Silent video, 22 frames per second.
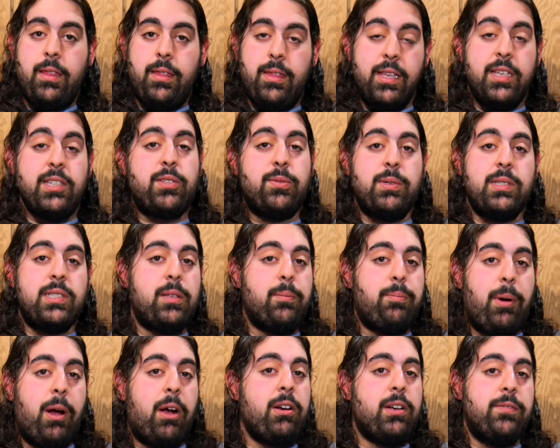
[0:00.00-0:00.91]
This was the
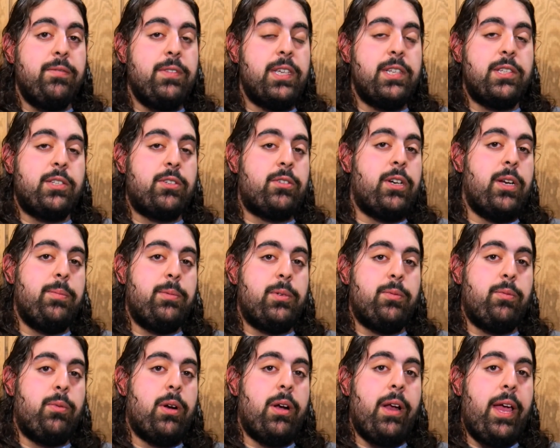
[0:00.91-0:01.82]
part of this
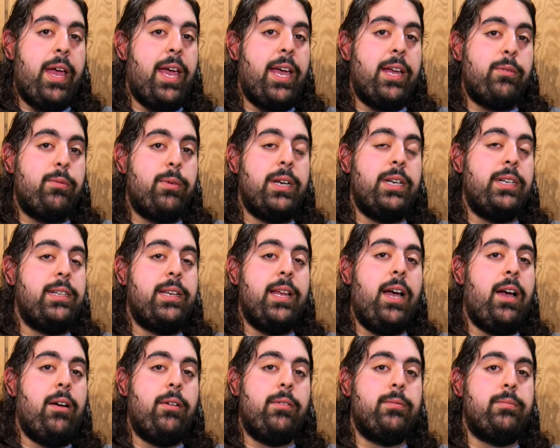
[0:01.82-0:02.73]
script where I had written
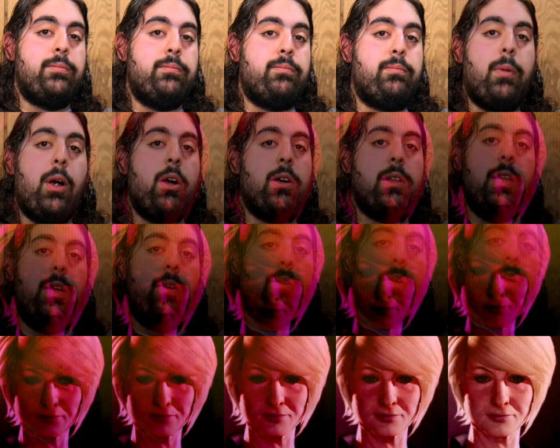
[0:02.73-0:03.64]
down Marlowe,
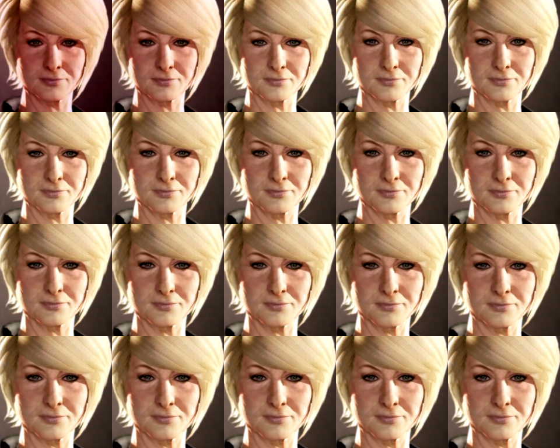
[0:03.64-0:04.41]
our main villain.